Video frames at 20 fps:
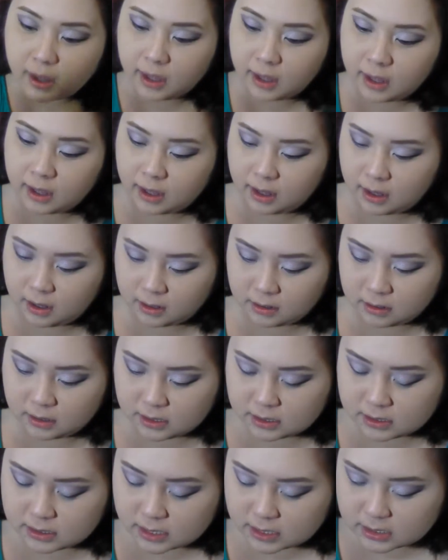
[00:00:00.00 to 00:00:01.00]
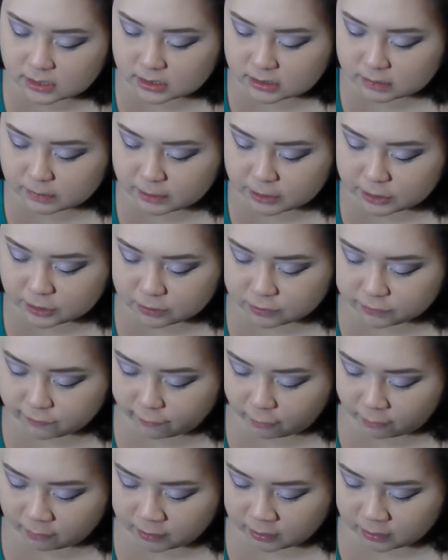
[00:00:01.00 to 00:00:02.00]
and this has the special
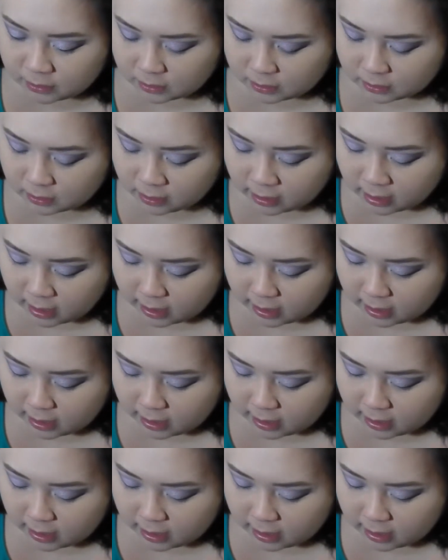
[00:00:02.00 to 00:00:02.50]
formula